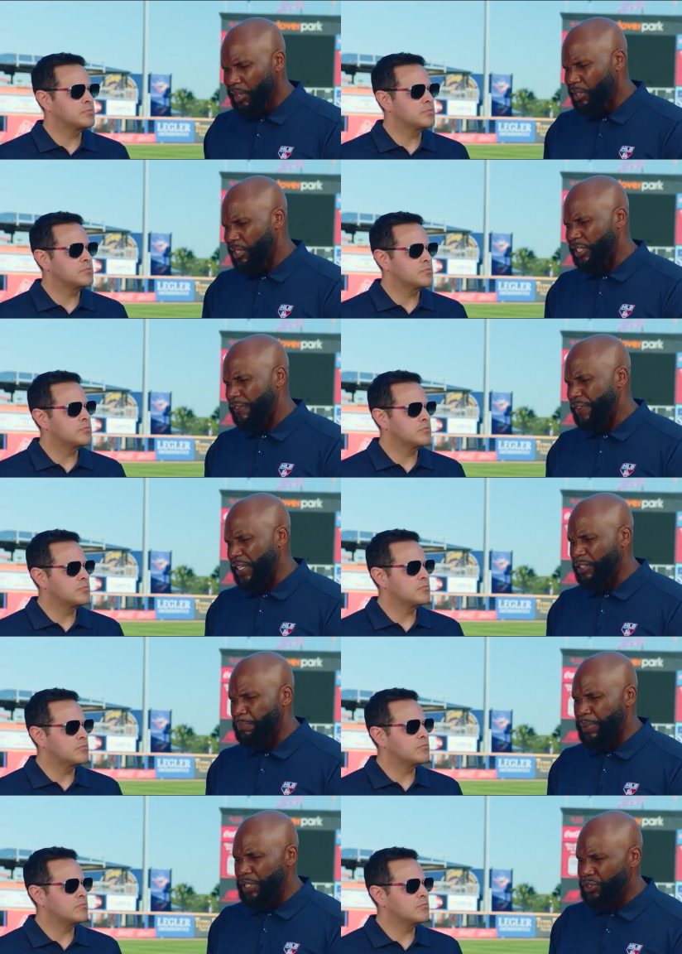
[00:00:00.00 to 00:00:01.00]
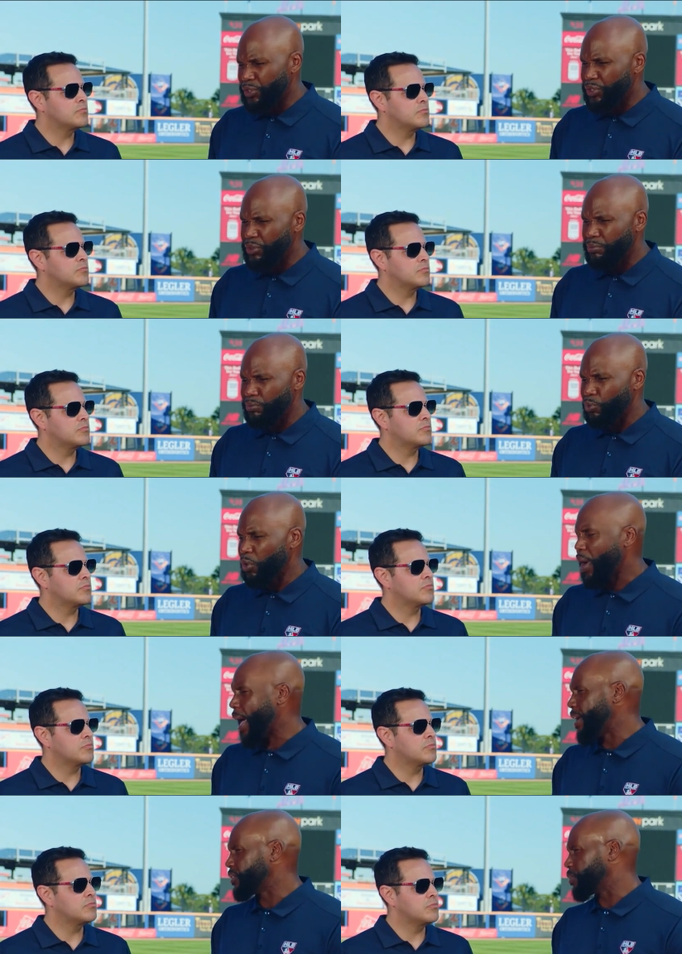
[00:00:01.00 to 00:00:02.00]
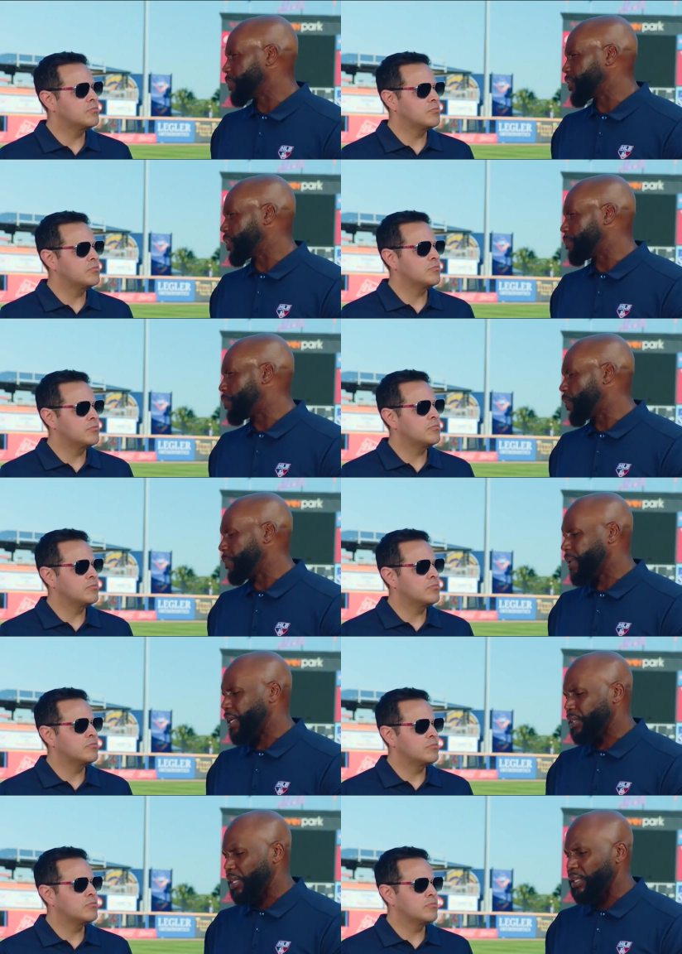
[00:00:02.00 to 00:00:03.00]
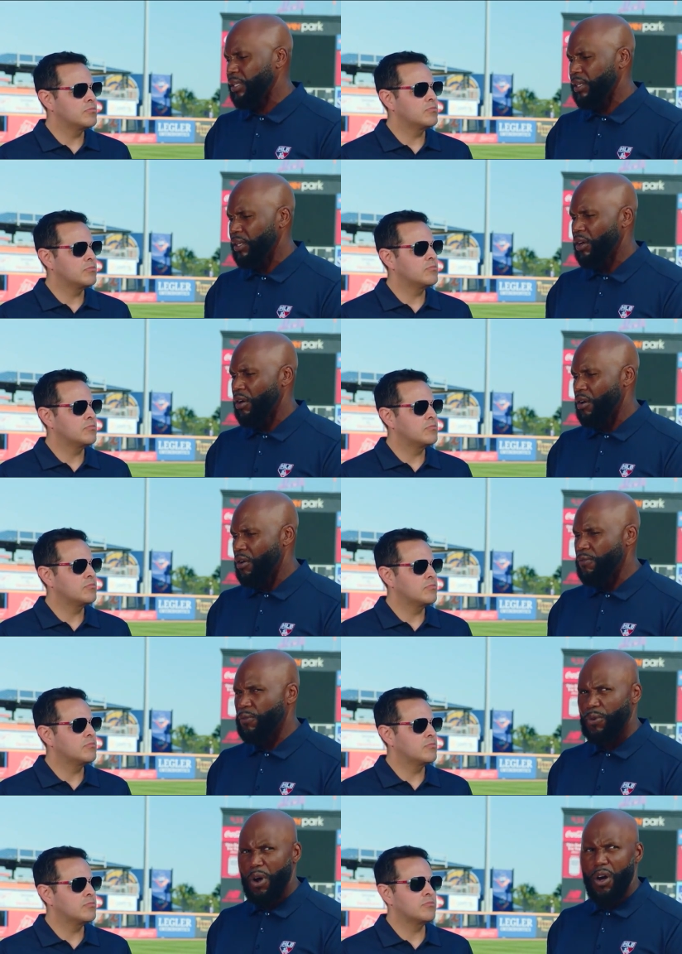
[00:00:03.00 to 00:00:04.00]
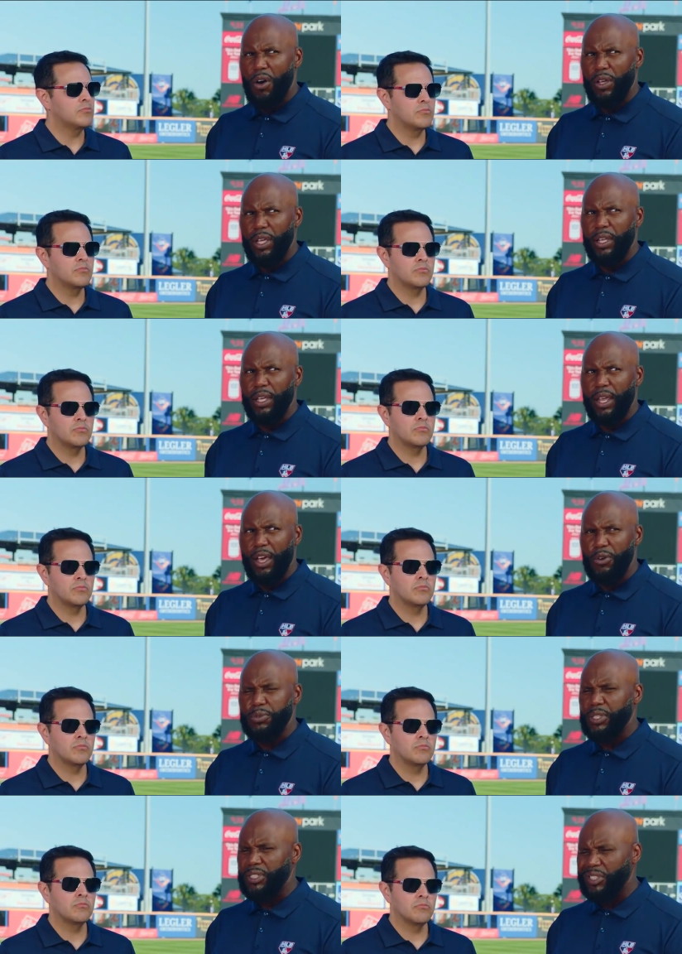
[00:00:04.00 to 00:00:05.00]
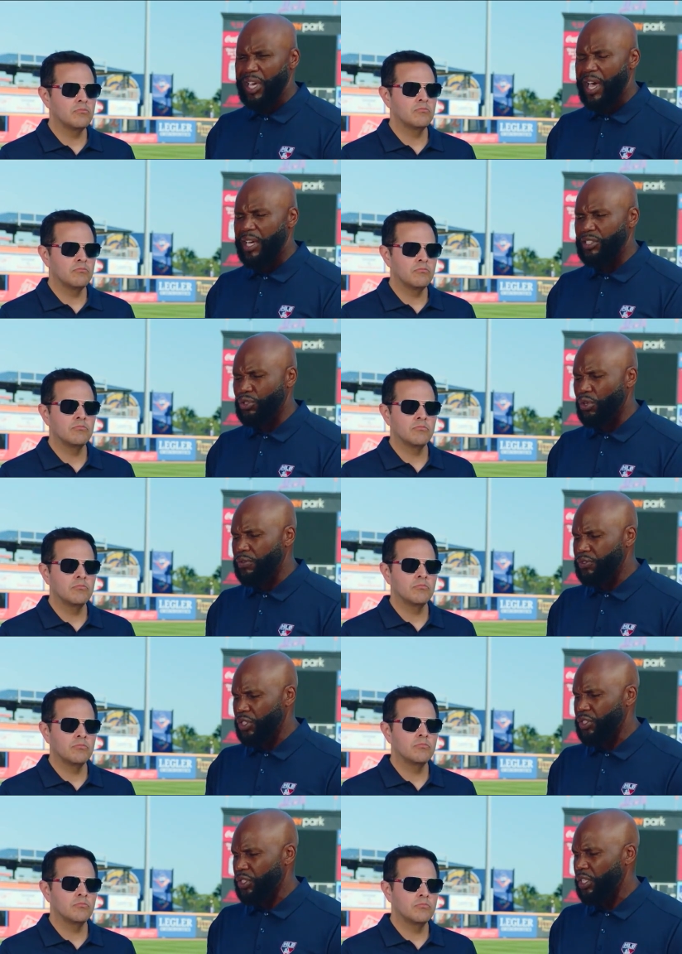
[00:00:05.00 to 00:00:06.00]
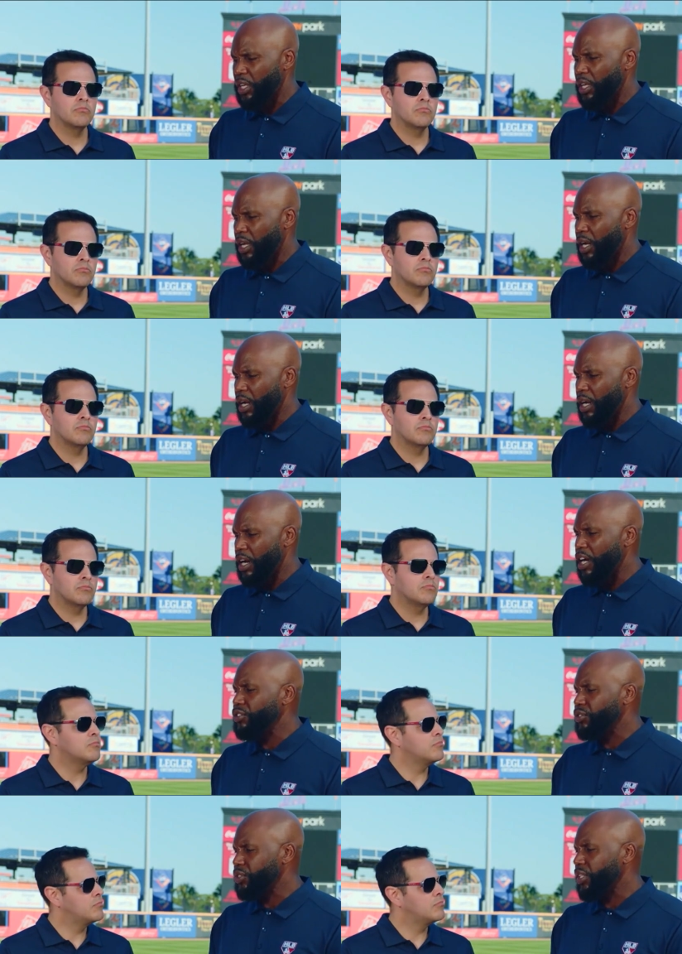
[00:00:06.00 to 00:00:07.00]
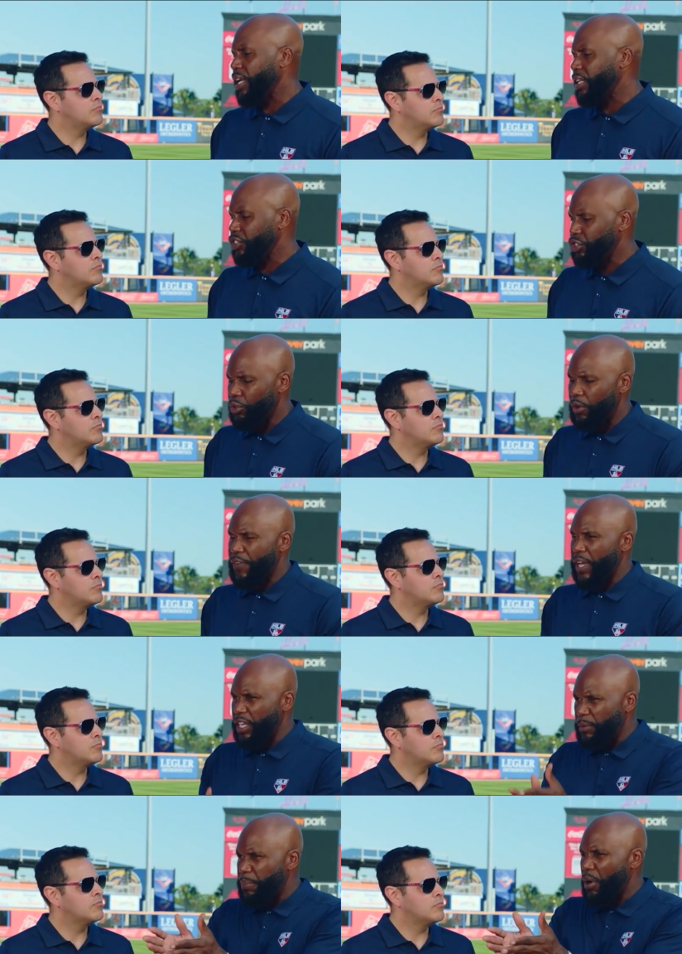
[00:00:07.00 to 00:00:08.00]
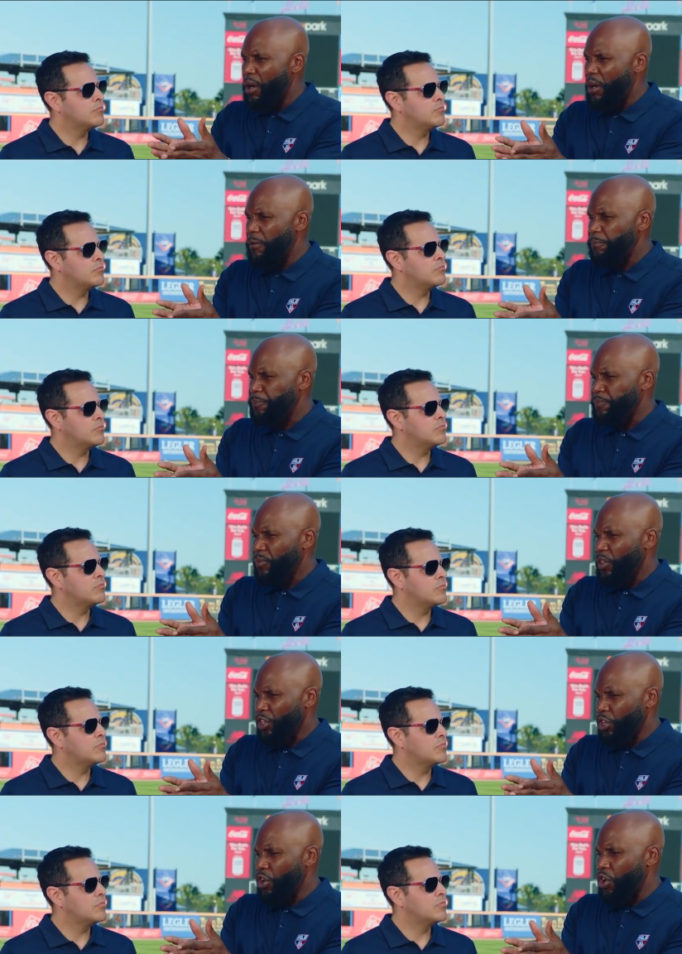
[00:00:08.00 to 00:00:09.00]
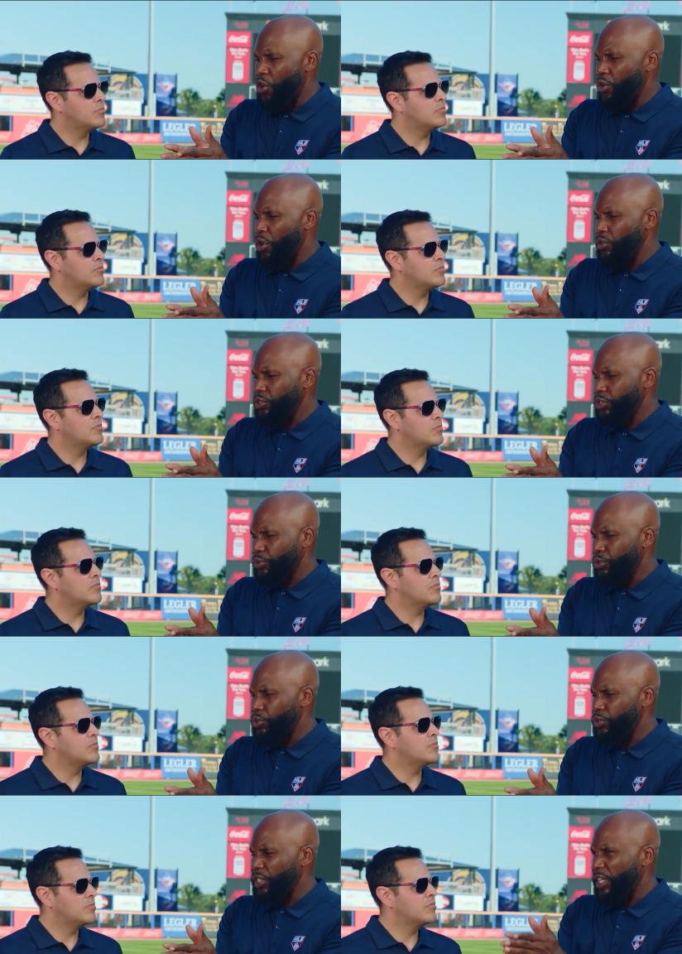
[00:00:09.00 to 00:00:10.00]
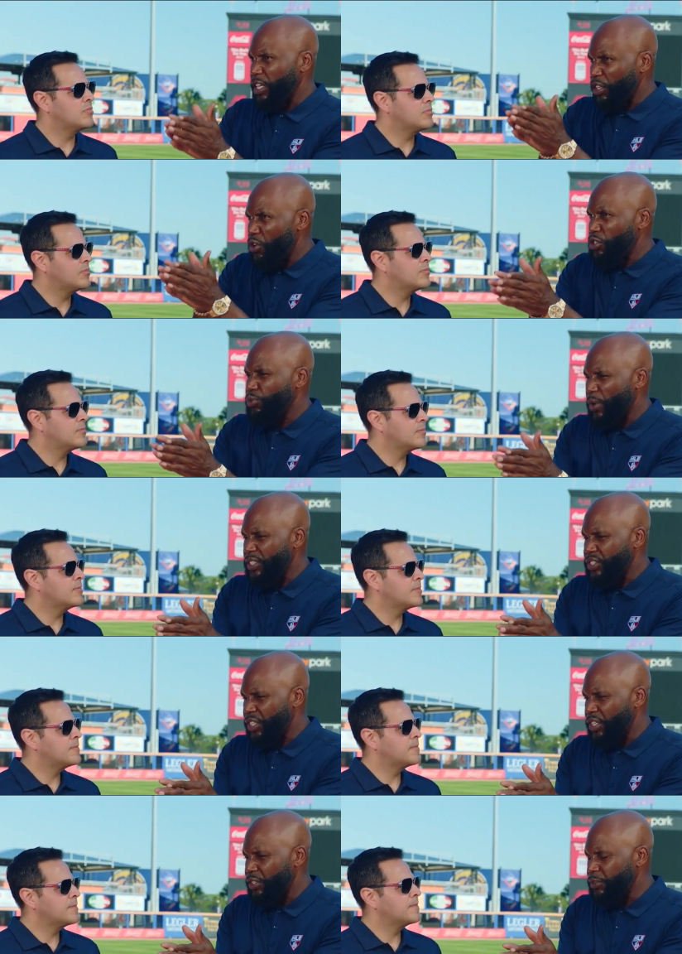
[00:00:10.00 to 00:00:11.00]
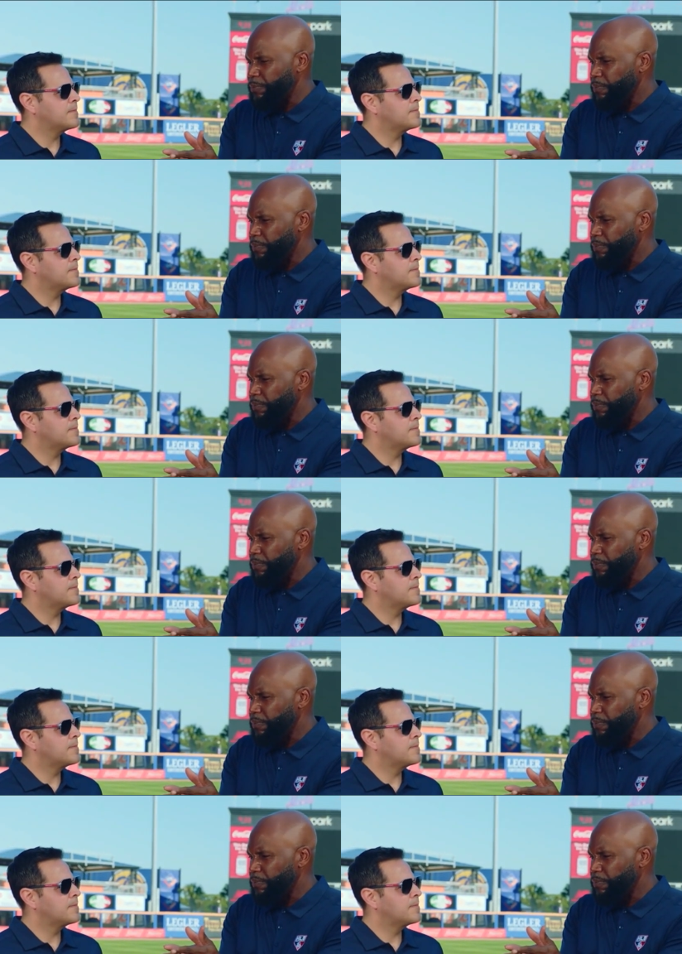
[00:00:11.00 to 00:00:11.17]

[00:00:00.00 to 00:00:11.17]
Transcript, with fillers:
Speaker 1: does it affect the pitchers? We'll ask them at some point, but I think overall it, it helps these guys sort of just uh, understand that, you know, if I hit a ball, you know, on, on the screws and it goes right center,